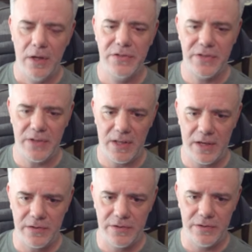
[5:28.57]

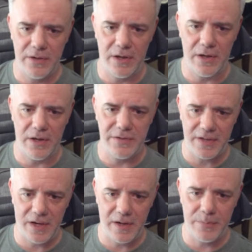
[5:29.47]
Select
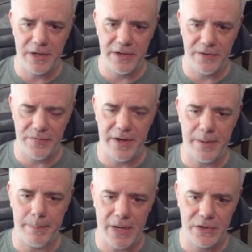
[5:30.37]
stop on an
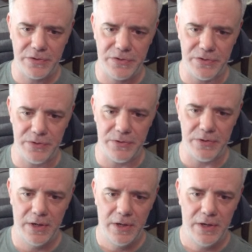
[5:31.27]
event milestone.